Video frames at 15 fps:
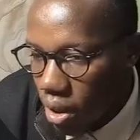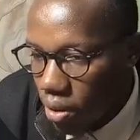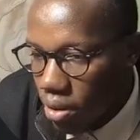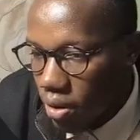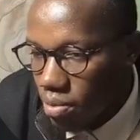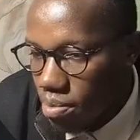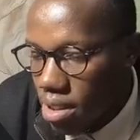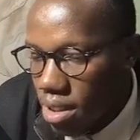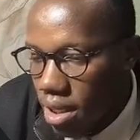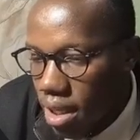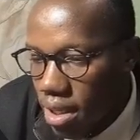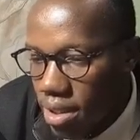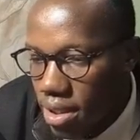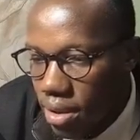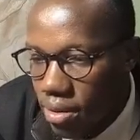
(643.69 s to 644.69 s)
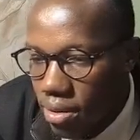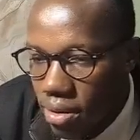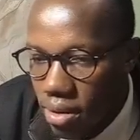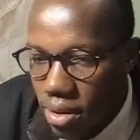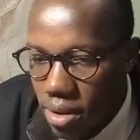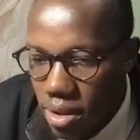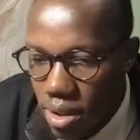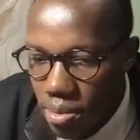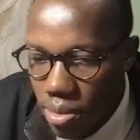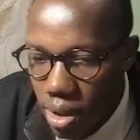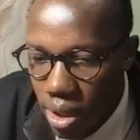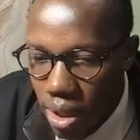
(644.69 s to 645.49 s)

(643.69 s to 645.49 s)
we have basically a single table